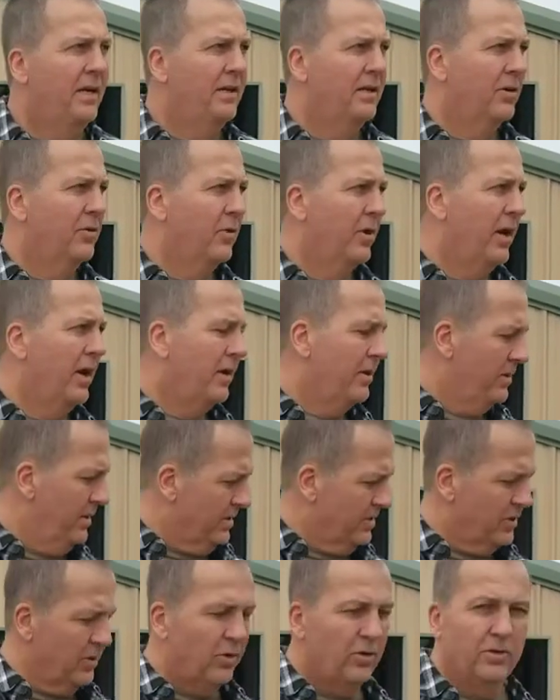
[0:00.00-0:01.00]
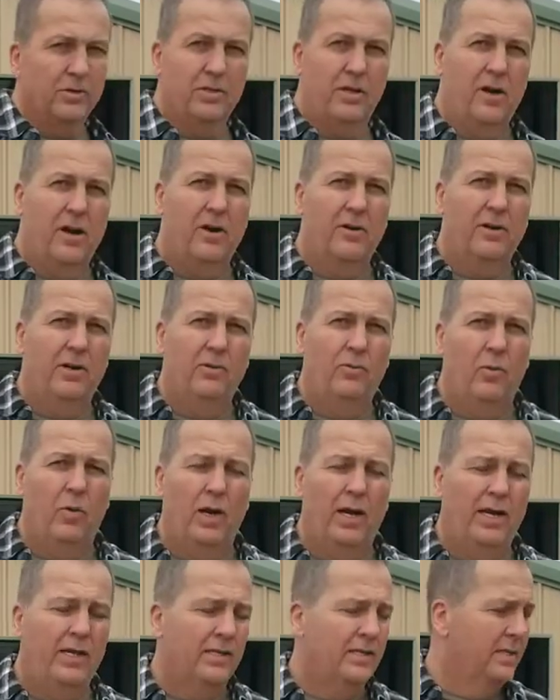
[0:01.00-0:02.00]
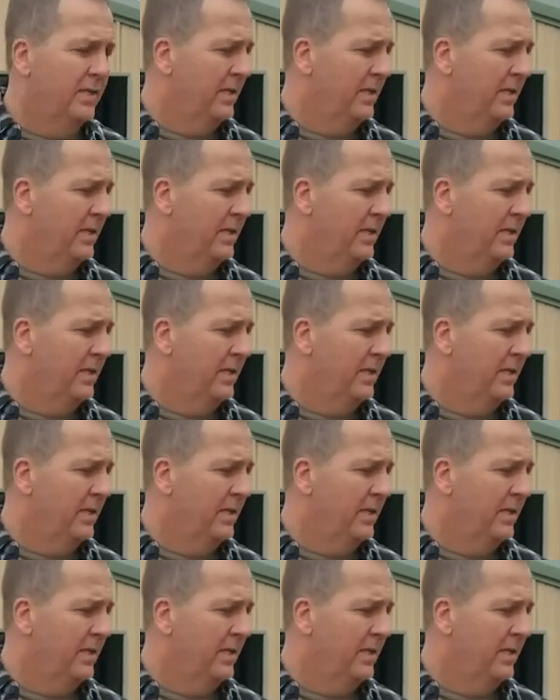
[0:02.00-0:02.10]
The ground, the soil's already wet.